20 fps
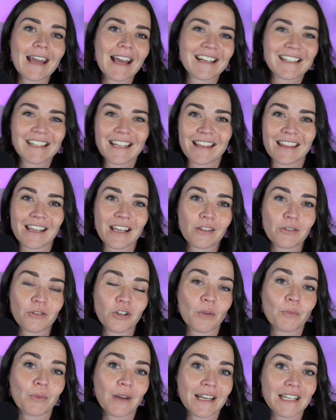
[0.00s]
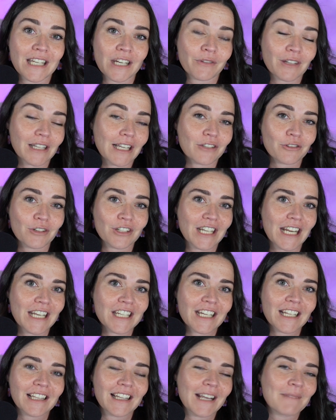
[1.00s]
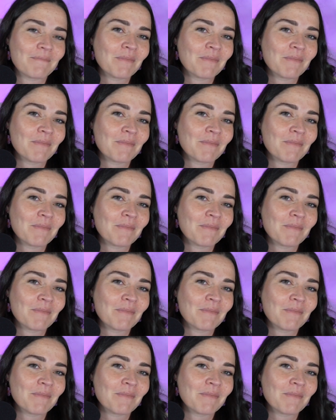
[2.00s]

actually think through your branding really strategically.